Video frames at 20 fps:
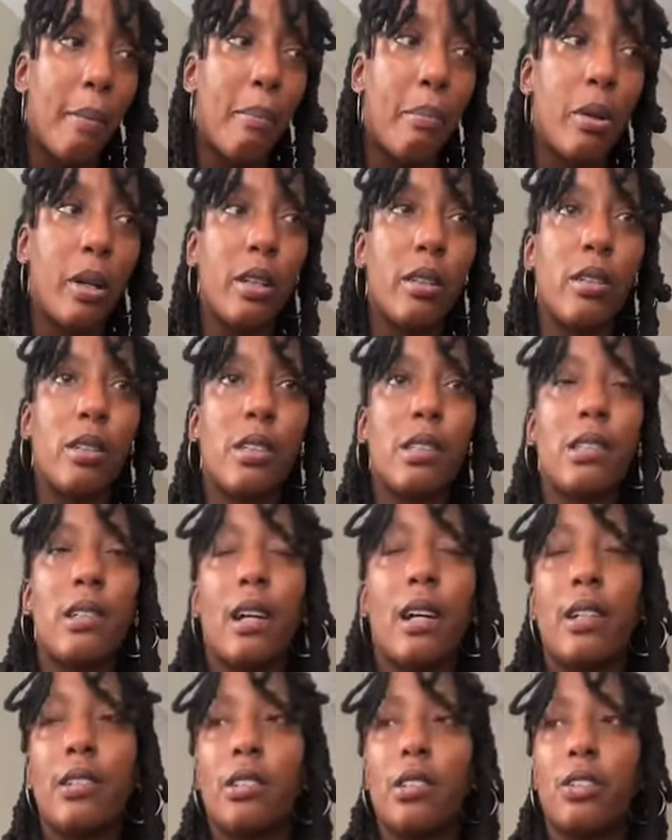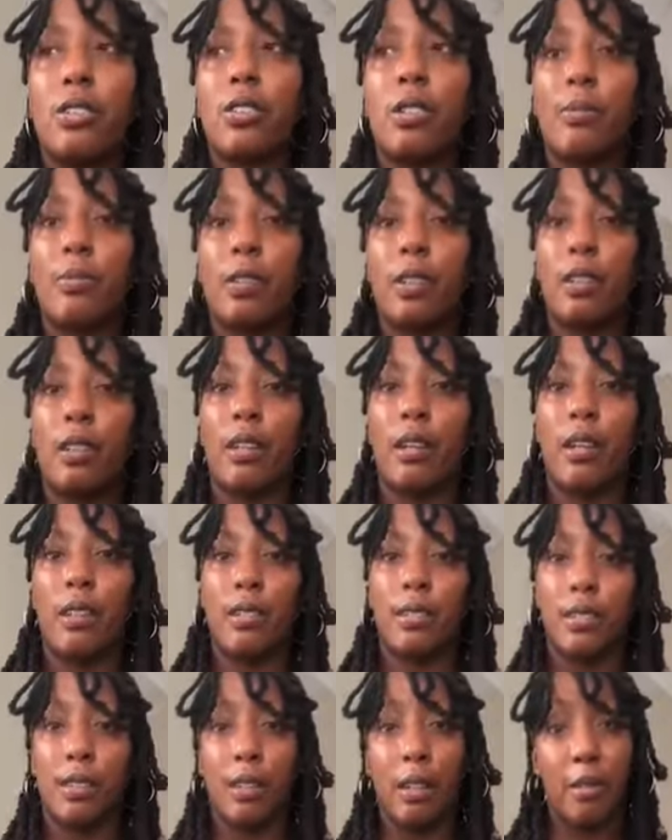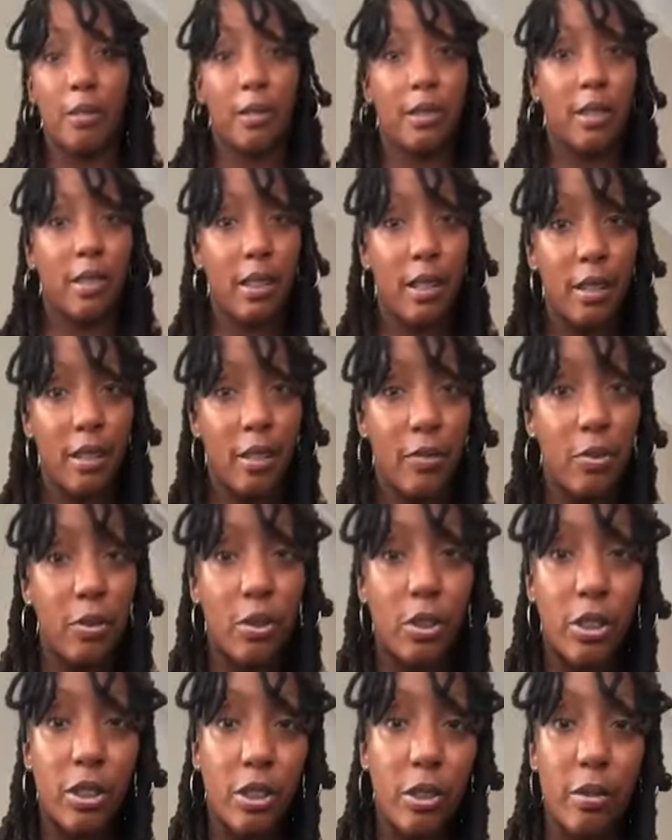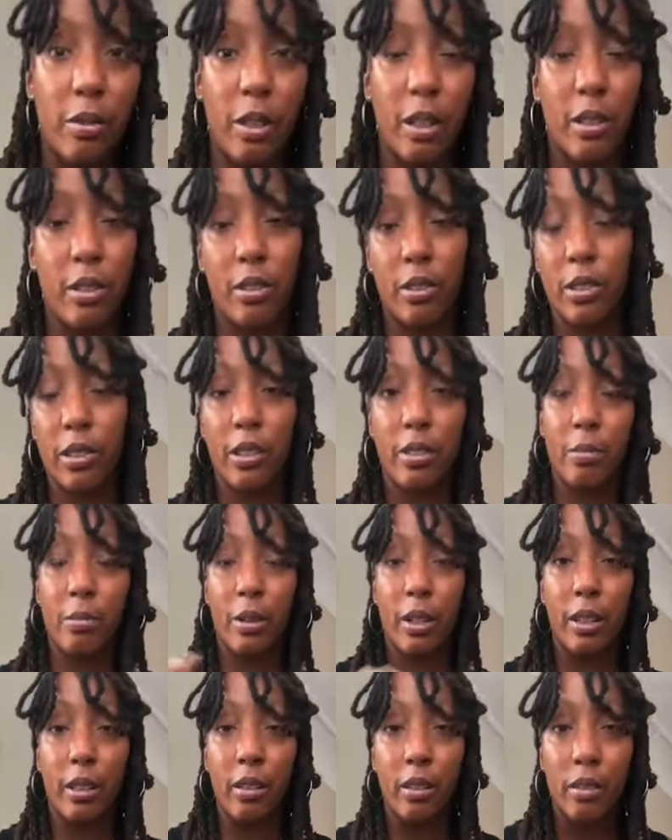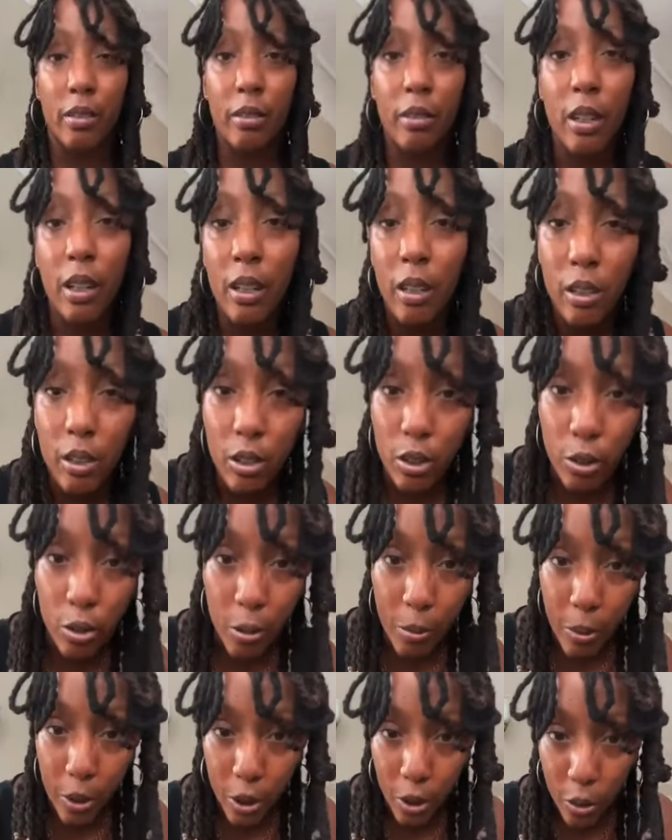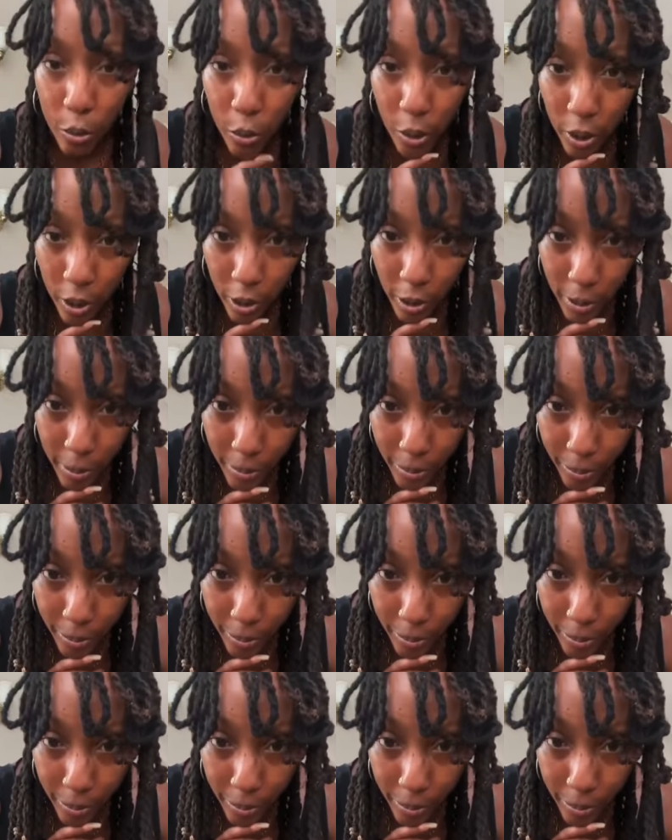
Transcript: But it's not just something that is guaranteed if you just sit around and just let your body age and you don't put in the work.